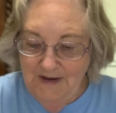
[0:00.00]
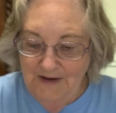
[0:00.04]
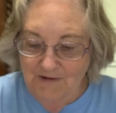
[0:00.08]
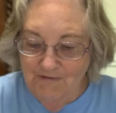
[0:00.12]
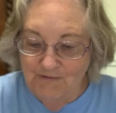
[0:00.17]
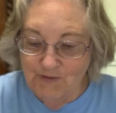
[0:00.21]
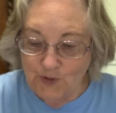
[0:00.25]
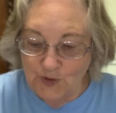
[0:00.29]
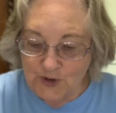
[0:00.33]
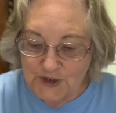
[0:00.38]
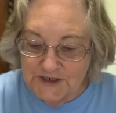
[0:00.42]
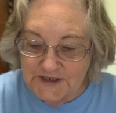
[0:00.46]

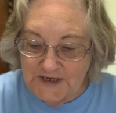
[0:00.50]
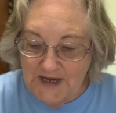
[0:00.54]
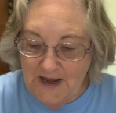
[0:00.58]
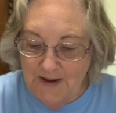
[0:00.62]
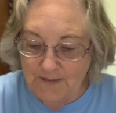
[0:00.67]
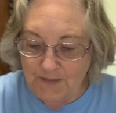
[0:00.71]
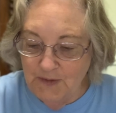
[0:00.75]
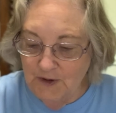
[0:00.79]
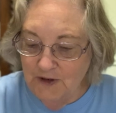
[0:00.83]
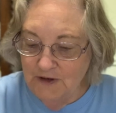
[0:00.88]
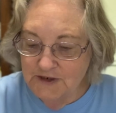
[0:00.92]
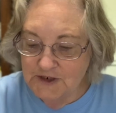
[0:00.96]
For
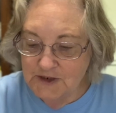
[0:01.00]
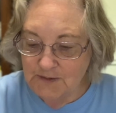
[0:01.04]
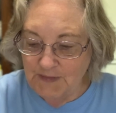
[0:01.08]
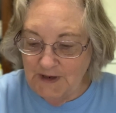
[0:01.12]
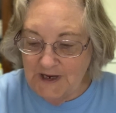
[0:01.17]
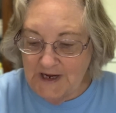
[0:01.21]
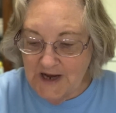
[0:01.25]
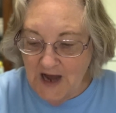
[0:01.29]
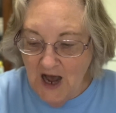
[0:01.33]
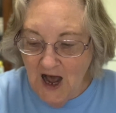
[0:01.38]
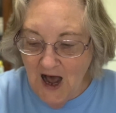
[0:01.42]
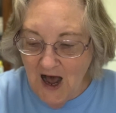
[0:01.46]
example, to
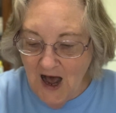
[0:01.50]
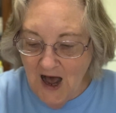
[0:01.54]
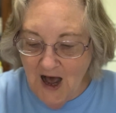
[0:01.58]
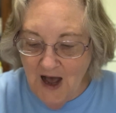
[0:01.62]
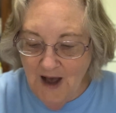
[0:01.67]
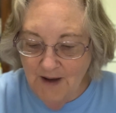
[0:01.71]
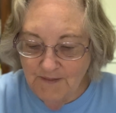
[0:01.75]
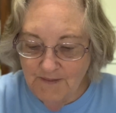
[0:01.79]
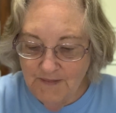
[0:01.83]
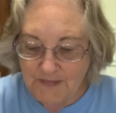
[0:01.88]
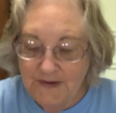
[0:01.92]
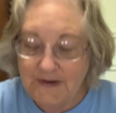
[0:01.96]
be
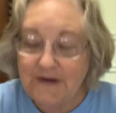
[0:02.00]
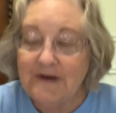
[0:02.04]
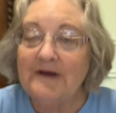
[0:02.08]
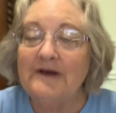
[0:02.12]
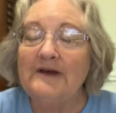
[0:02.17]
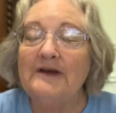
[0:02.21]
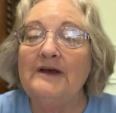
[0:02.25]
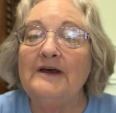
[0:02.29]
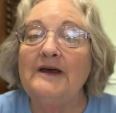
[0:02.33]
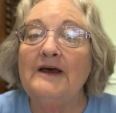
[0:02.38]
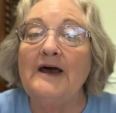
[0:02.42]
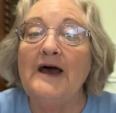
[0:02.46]
calm,
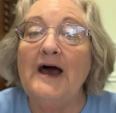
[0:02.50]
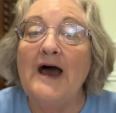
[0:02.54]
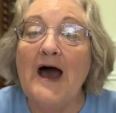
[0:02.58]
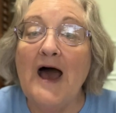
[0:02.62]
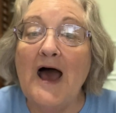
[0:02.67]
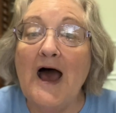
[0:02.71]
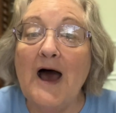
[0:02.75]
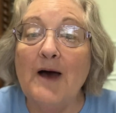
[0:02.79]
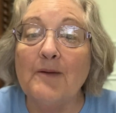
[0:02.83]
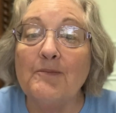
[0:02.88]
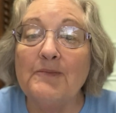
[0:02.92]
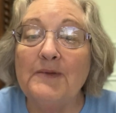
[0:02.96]

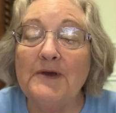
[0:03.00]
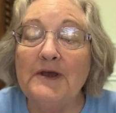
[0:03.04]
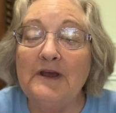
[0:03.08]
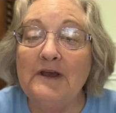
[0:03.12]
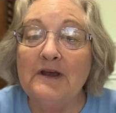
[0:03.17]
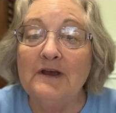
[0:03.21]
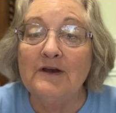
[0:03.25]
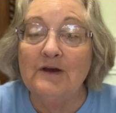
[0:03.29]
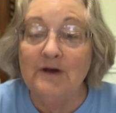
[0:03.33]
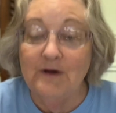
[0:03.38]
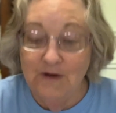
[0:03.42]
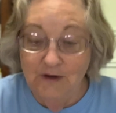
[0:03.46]

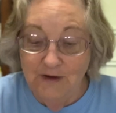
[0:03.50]
happy,